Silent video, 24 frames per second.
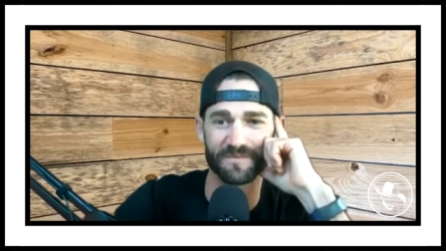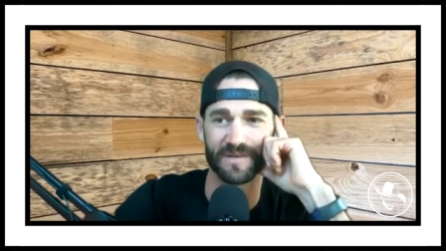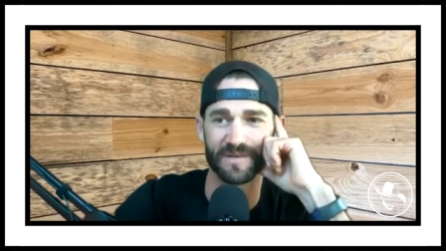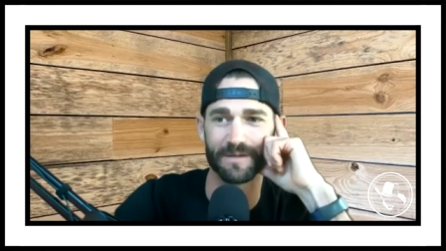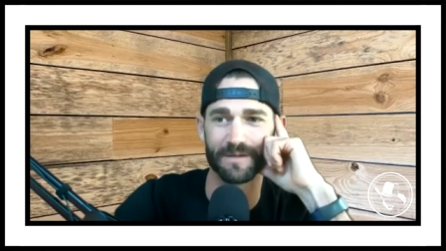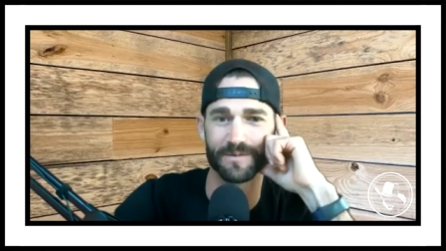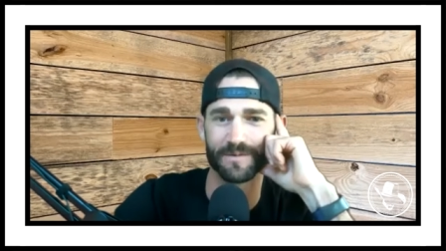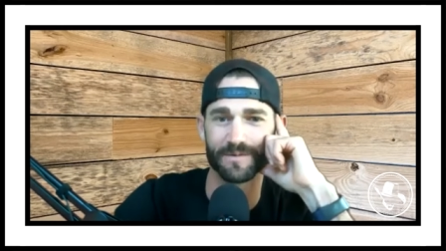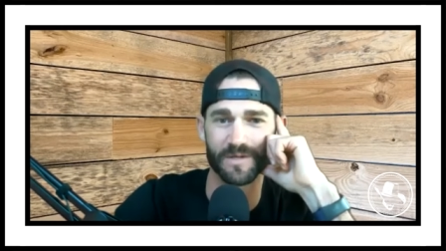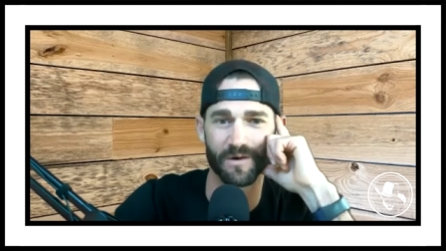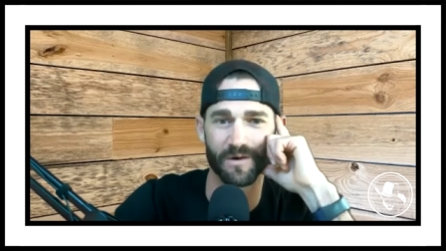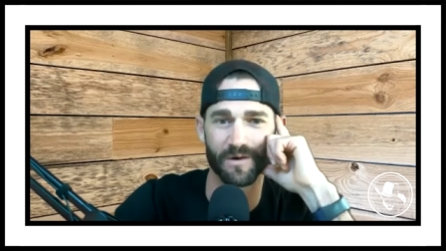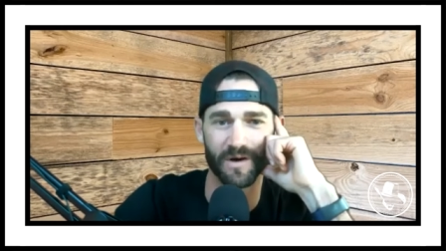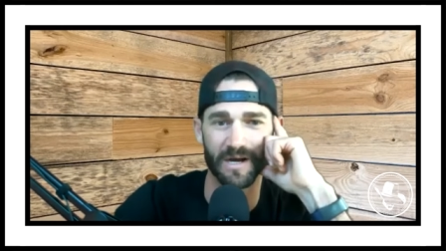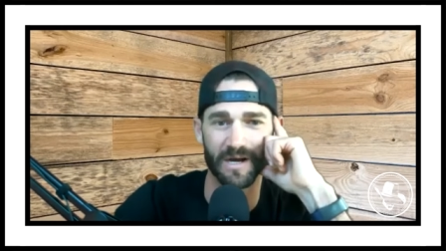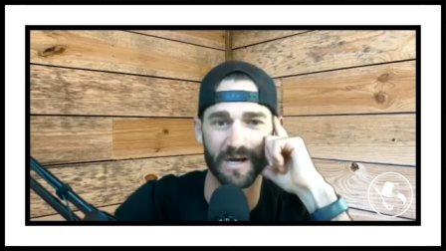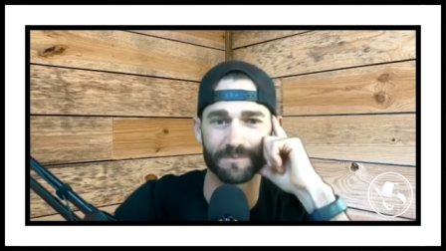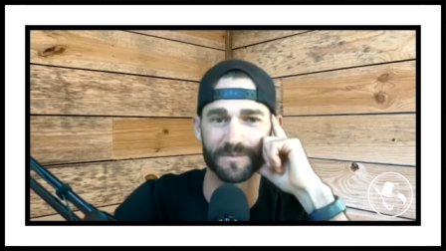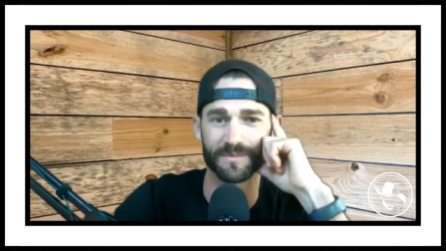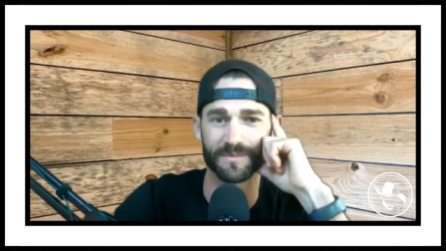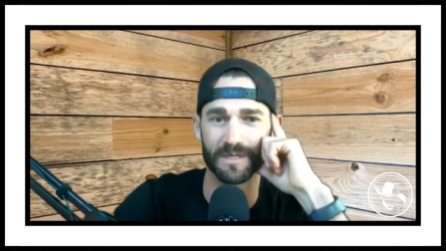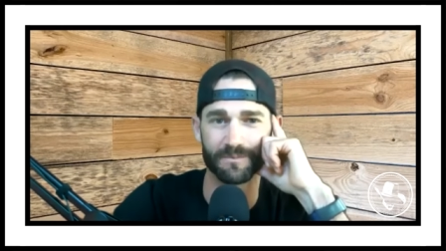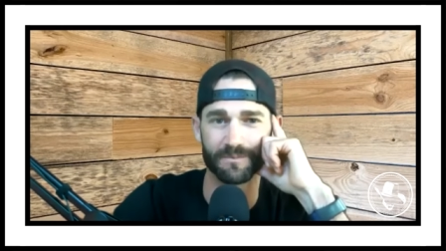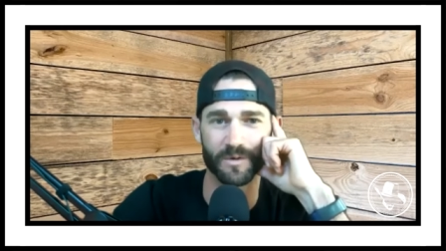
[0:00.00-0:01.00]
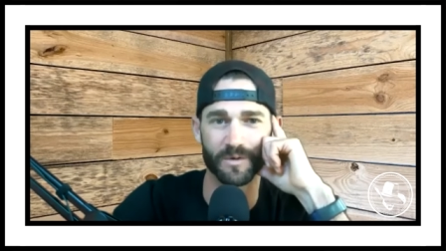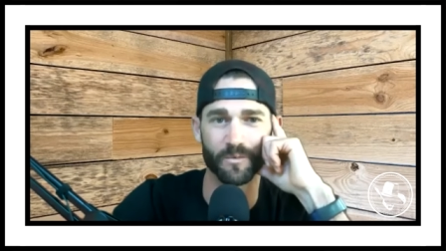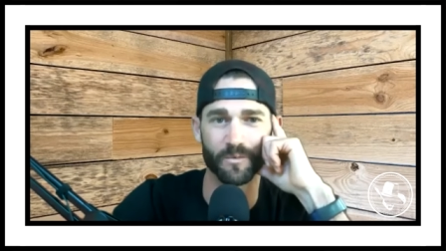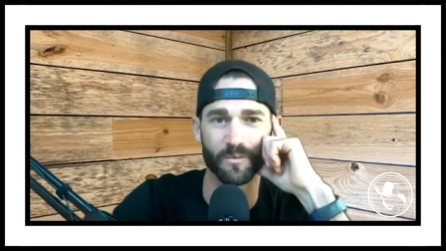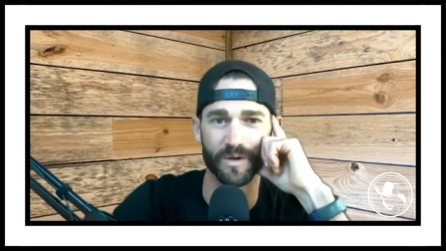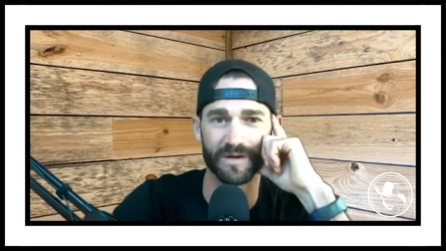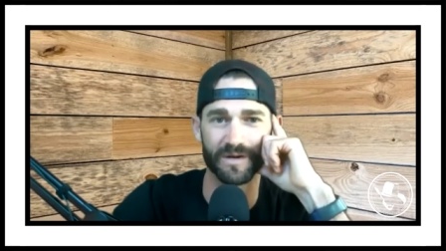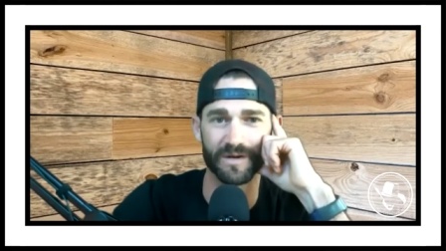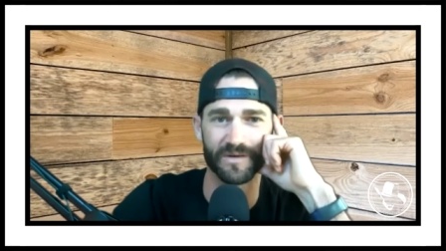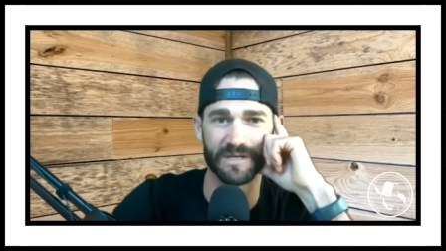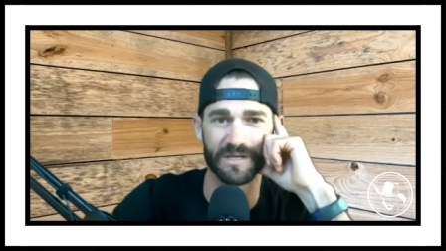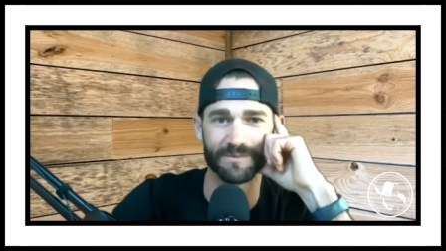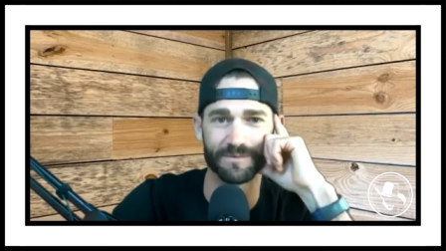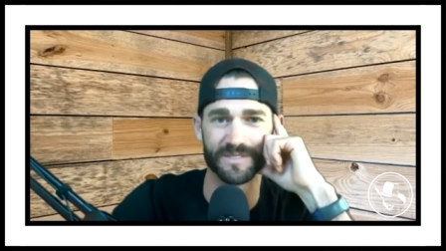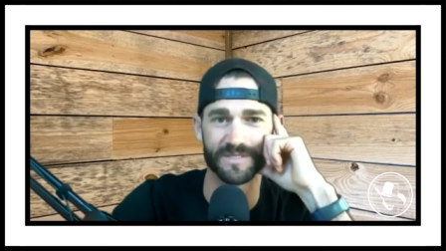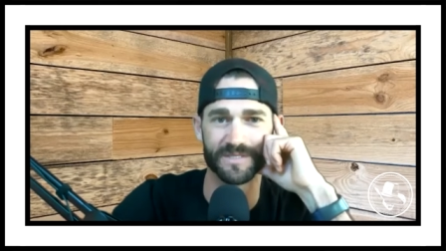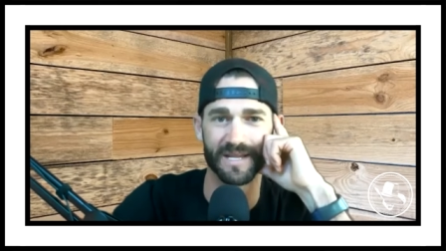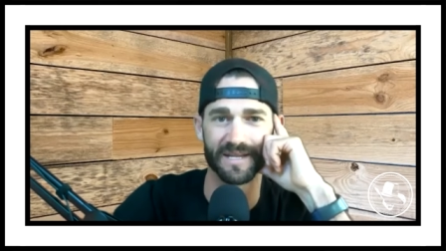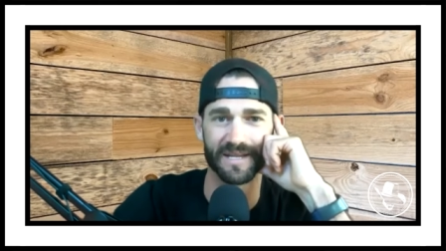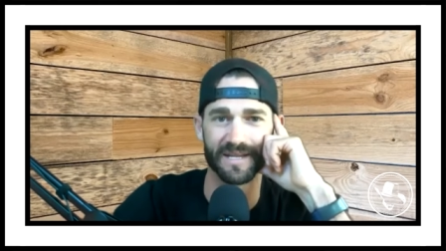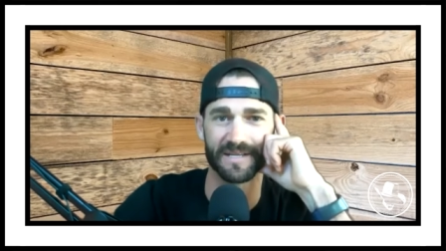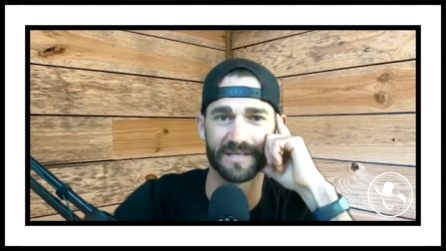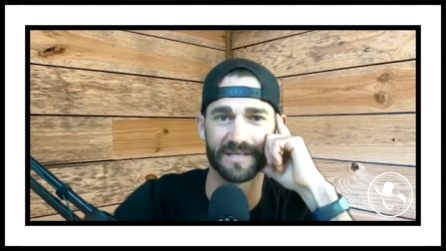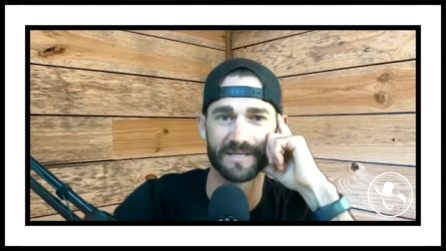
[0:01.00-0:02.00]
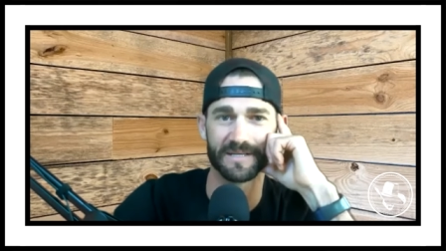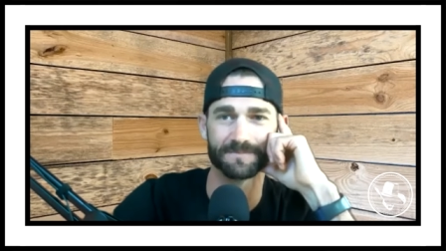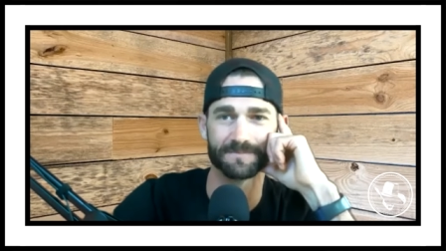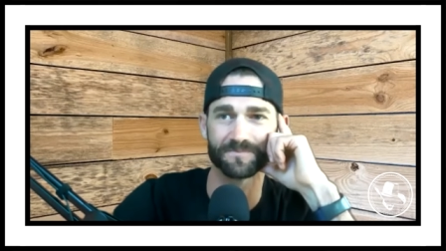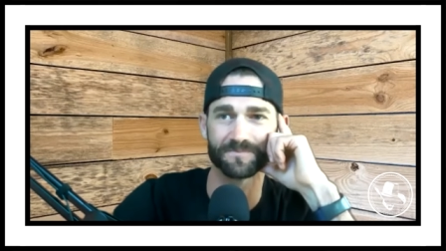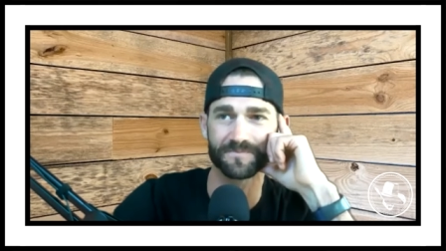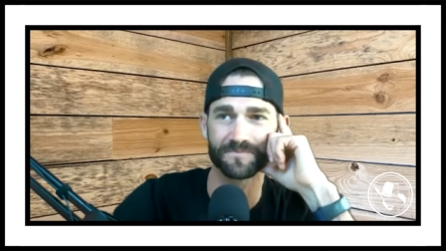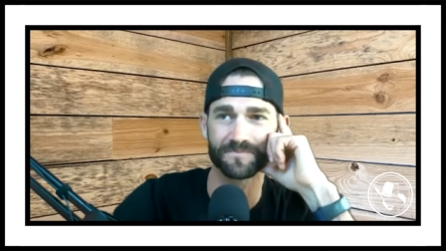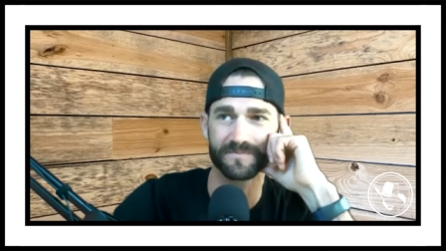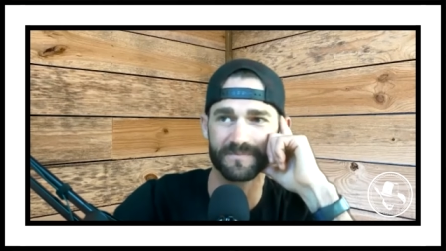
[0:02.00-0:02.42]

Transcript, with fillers: and he was all hopped up on whatever he was taking and